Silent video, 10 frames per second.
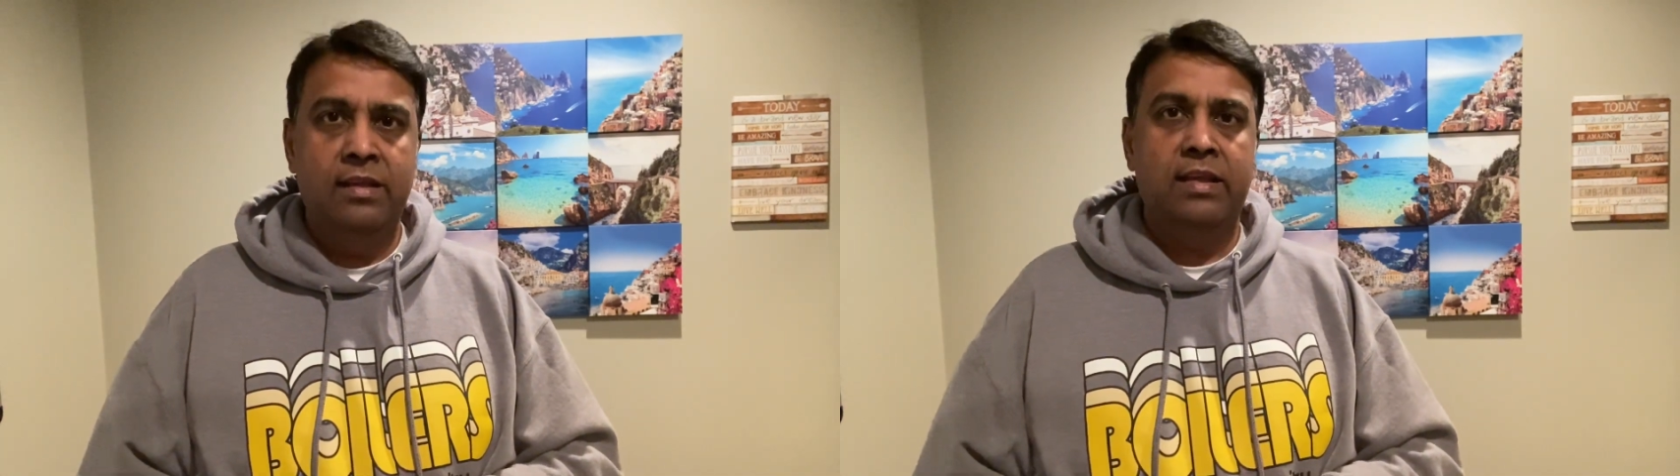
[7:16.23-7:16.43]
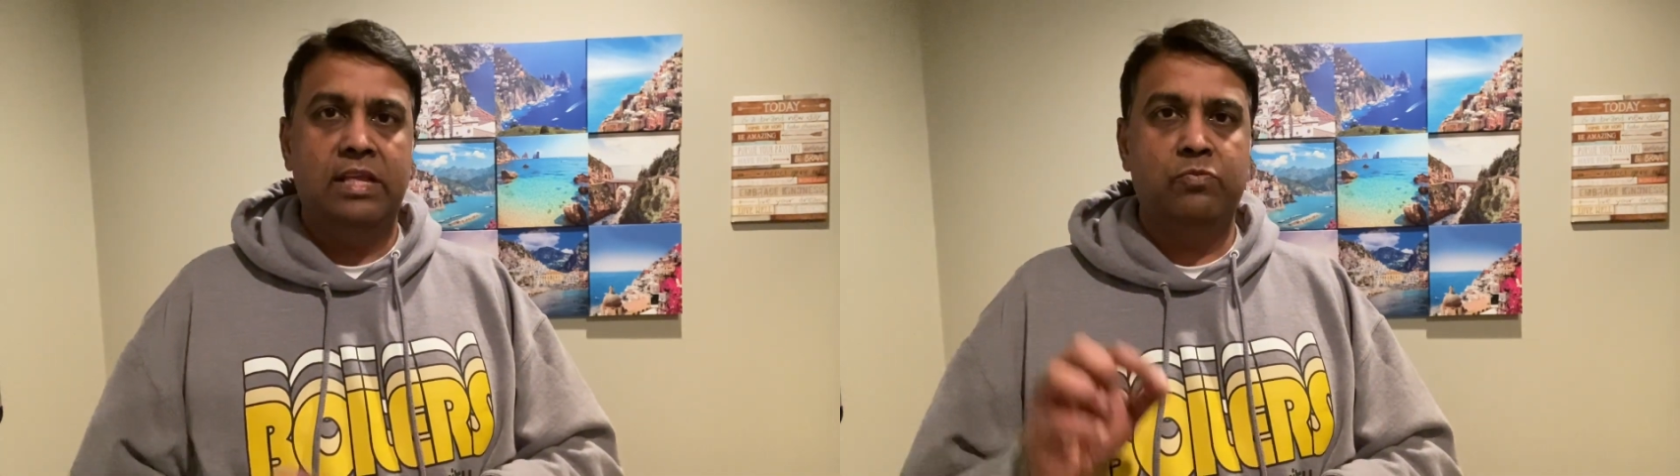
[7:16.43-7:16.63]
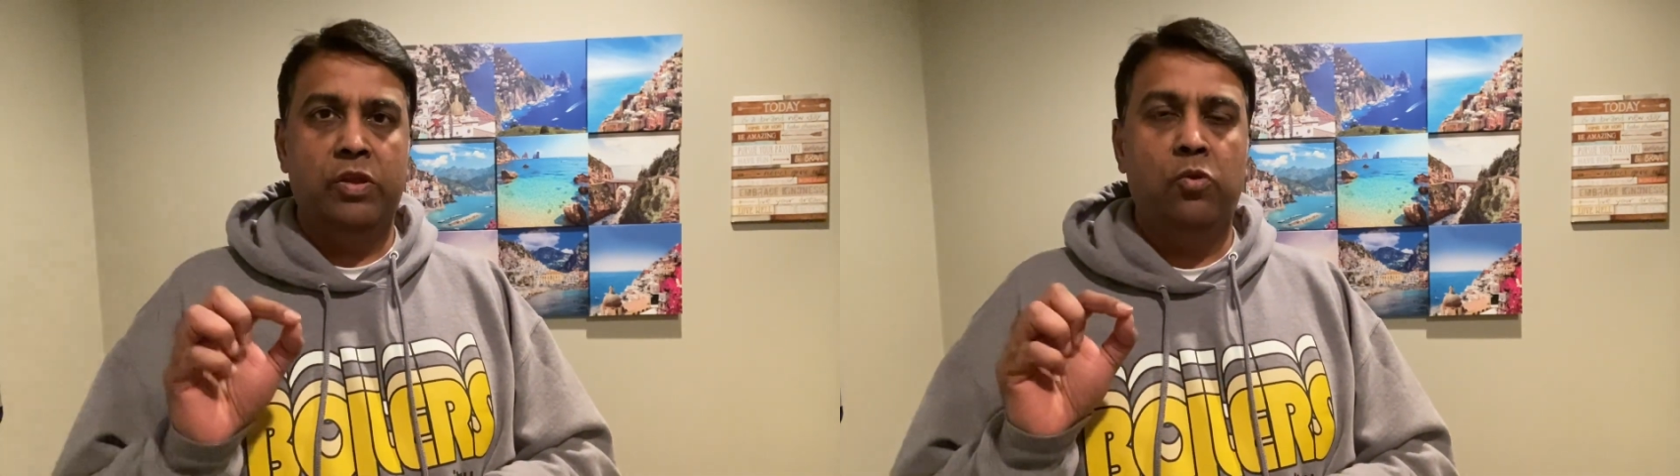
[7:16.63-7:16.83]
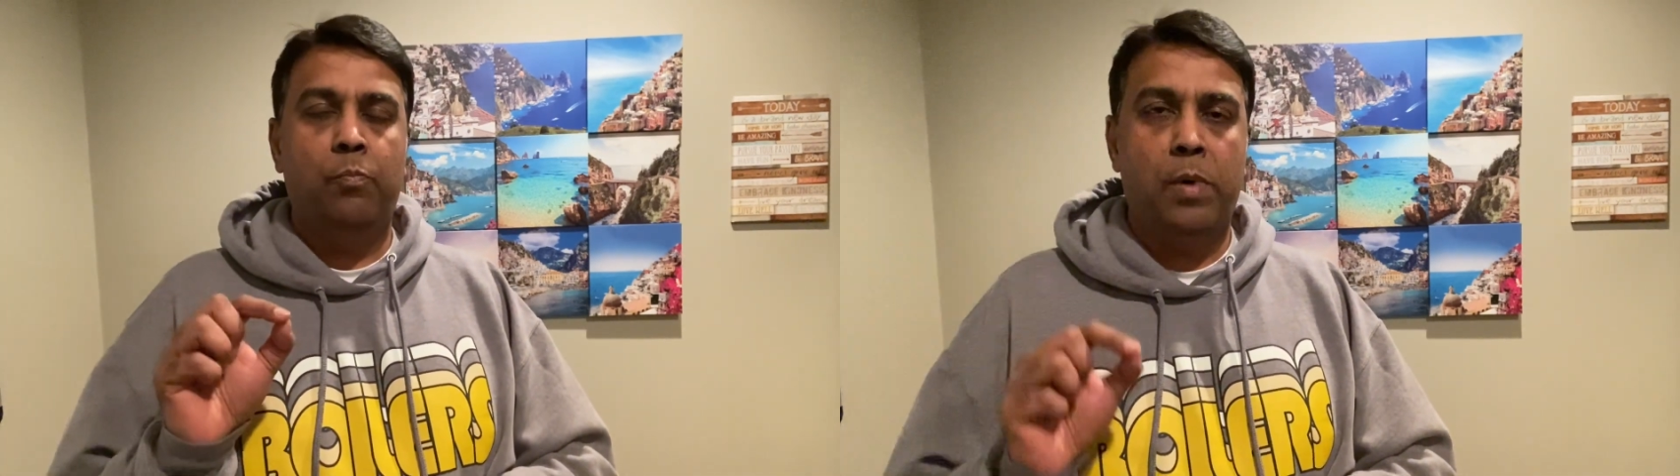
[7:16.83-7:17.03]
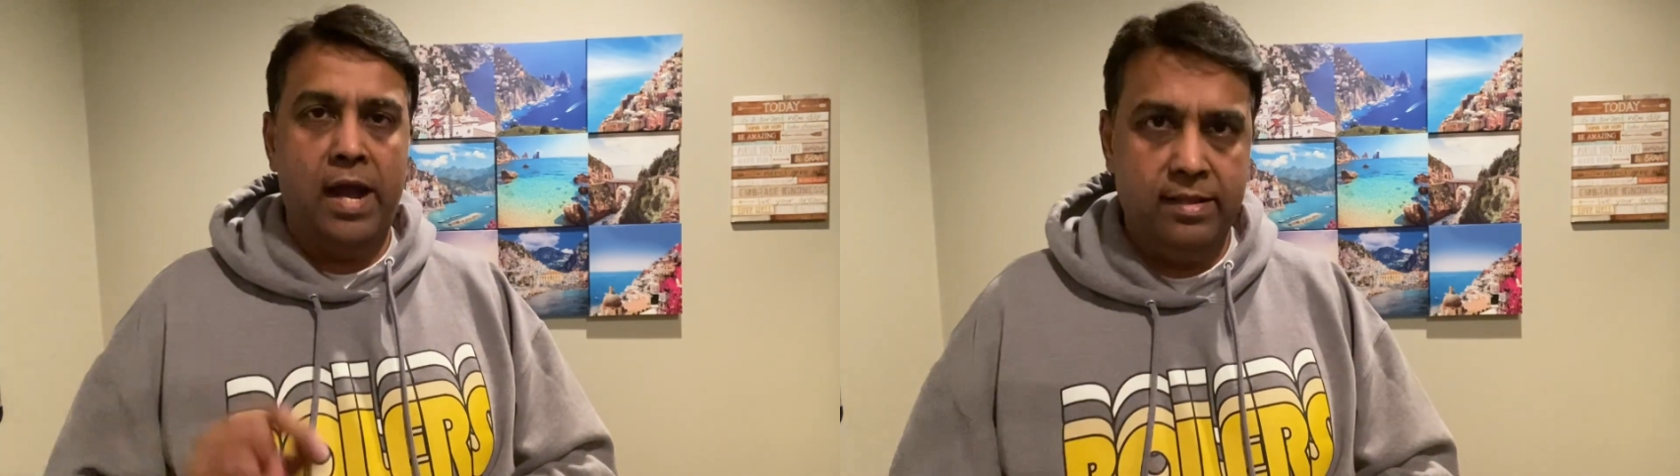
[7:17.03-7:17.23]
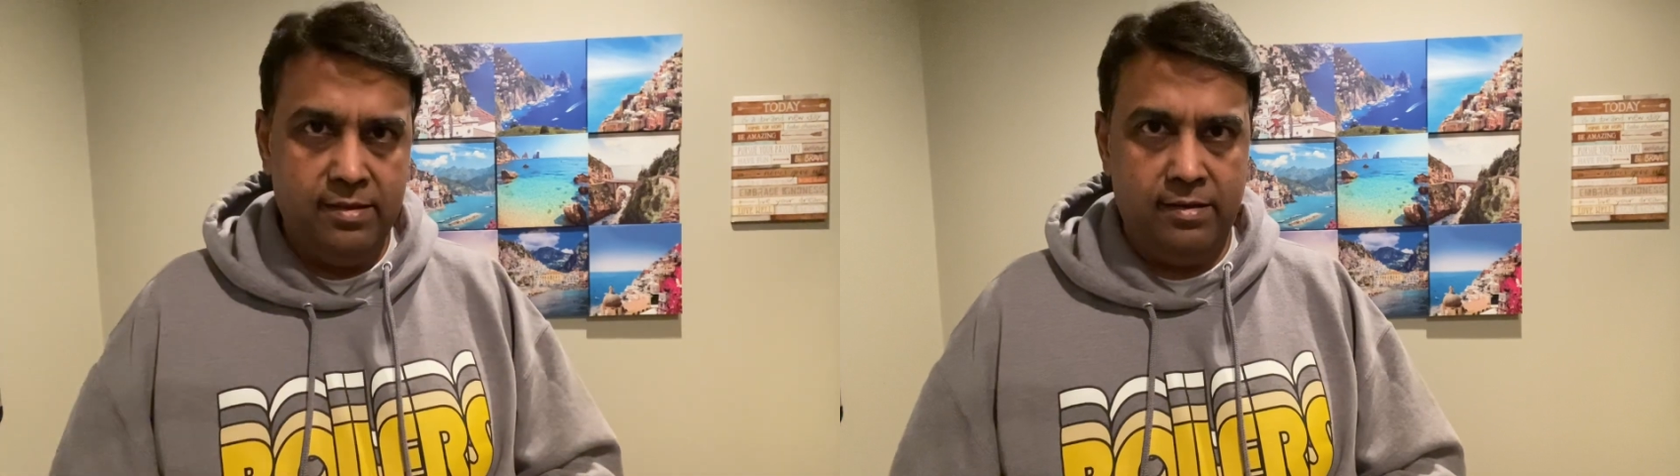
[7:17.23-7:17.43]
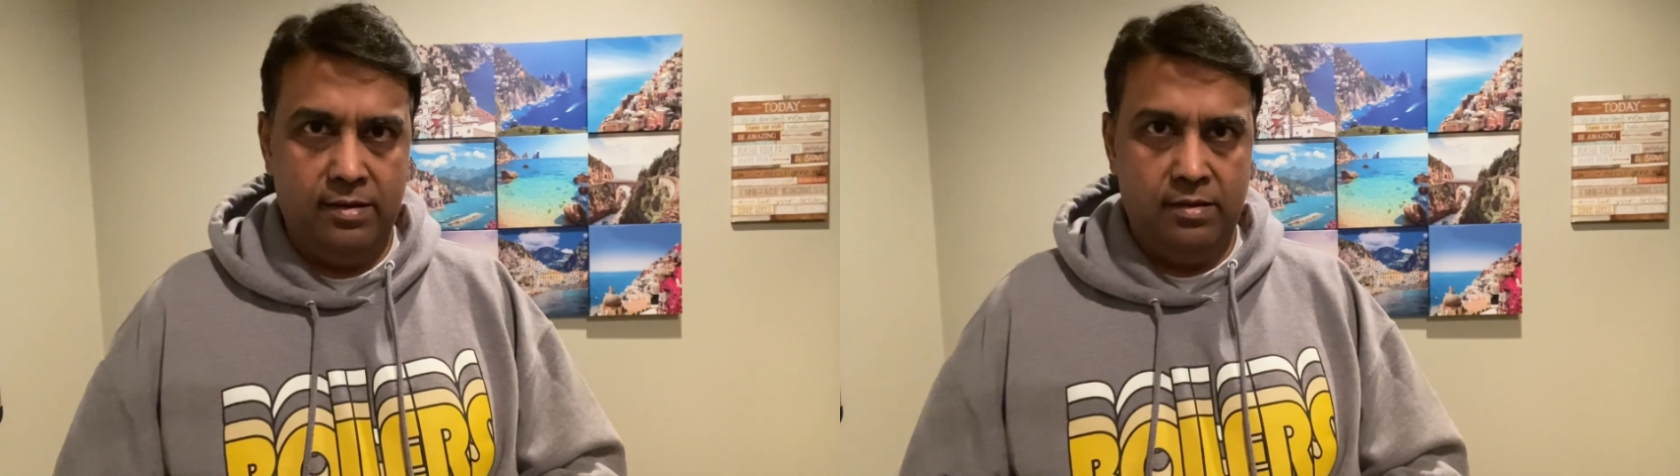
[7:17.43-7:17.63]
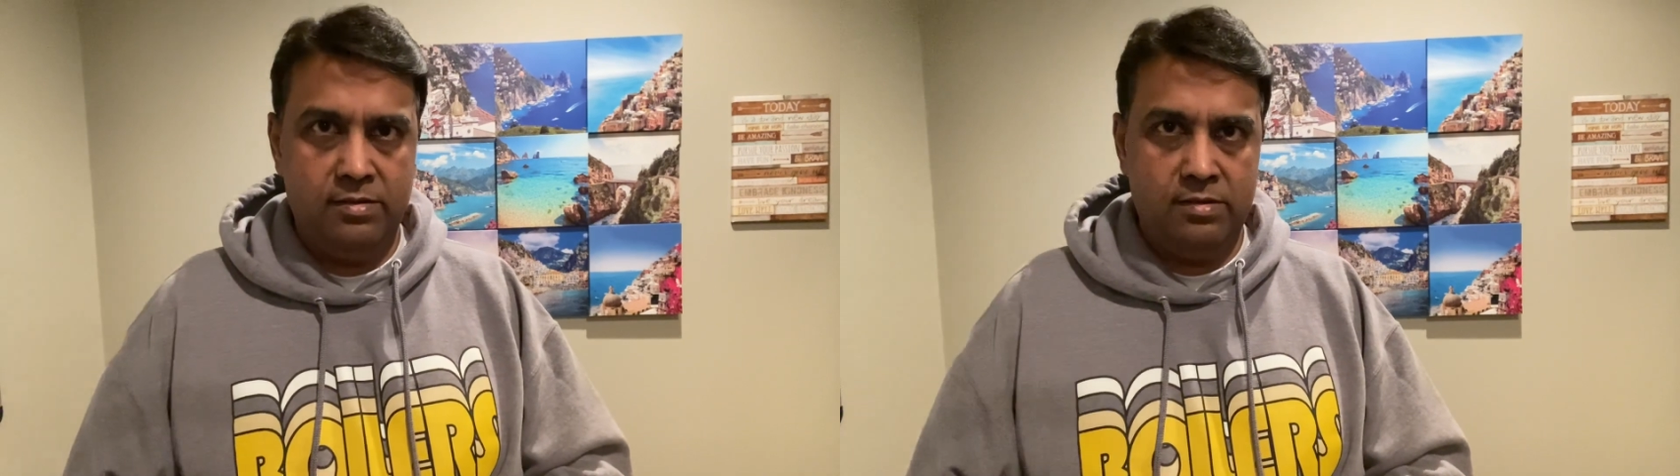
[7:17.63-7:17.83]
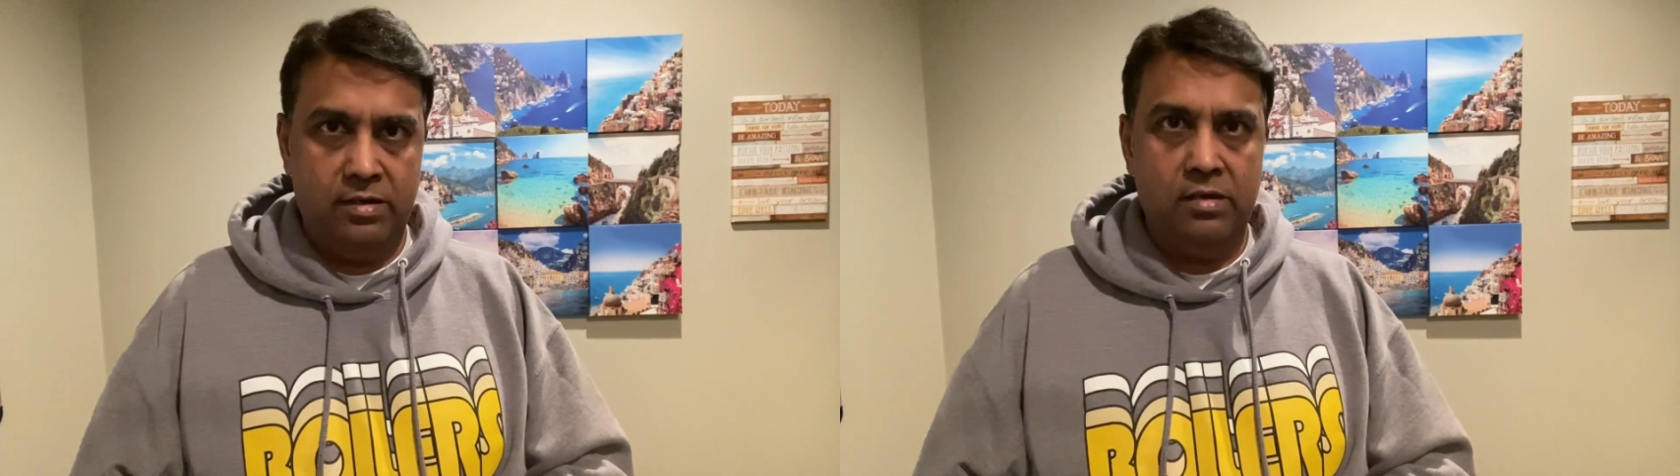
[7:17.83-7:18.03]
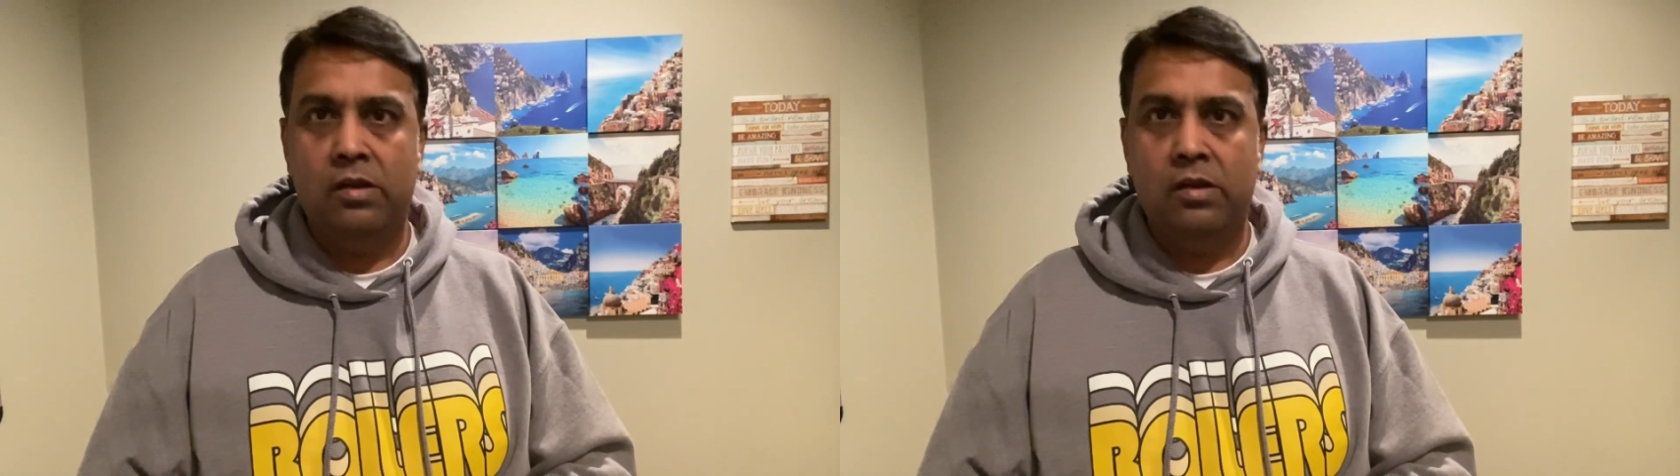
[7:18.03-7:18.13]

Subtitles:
is when you buy the real estate,